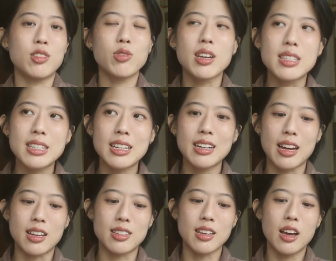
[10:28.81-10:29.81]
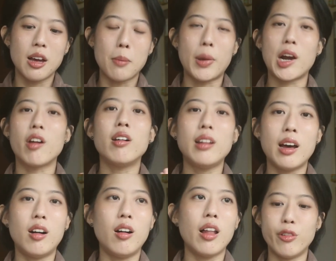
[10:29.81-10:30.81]
We can see it as
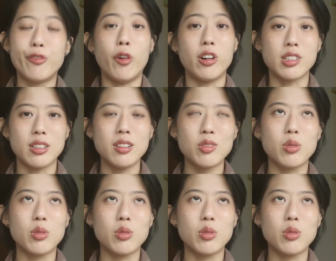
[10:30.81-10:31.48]
parallel forces.